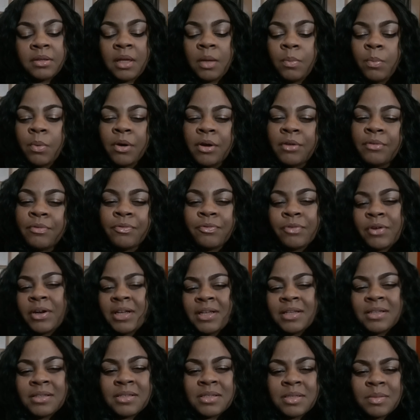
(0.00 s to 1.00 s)
They weren't
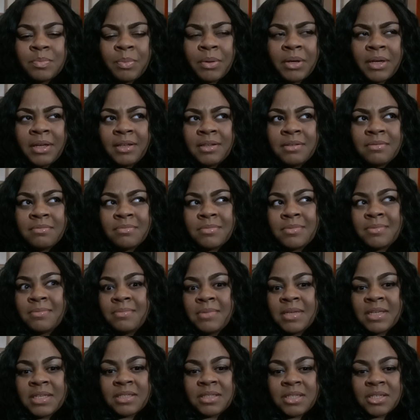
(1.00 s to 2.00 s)
friends, but
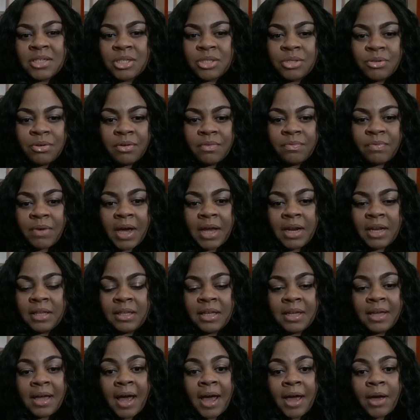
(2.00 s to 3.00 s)
his sister invited
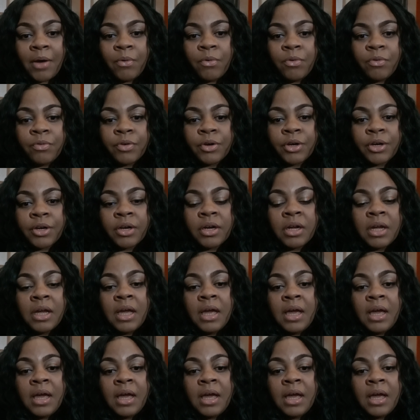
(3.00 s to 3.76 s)
the guy over.